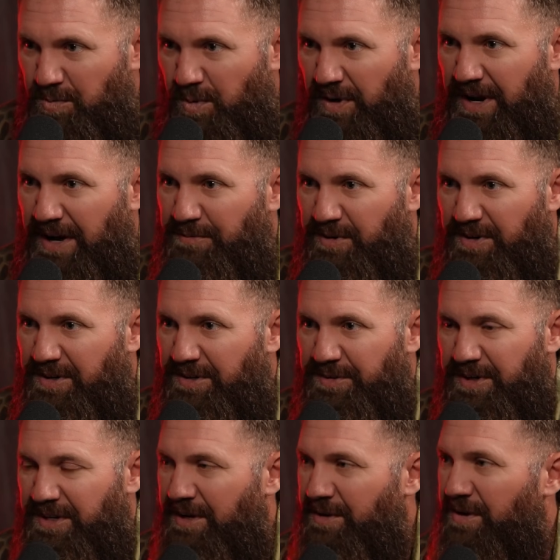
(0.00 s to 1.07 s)
whatever,
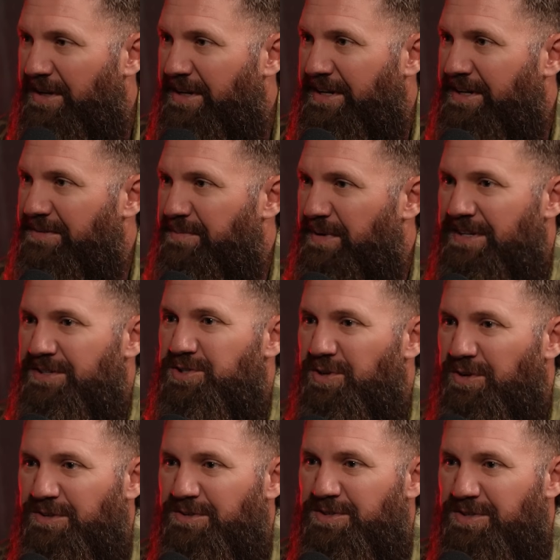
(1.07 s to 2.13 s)
like
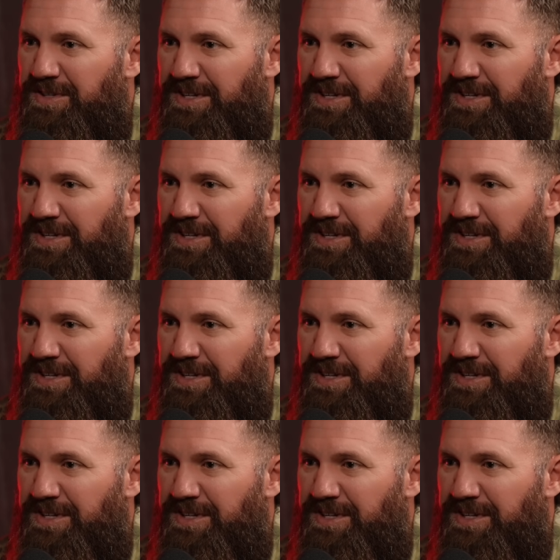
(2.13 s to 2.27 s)
insert,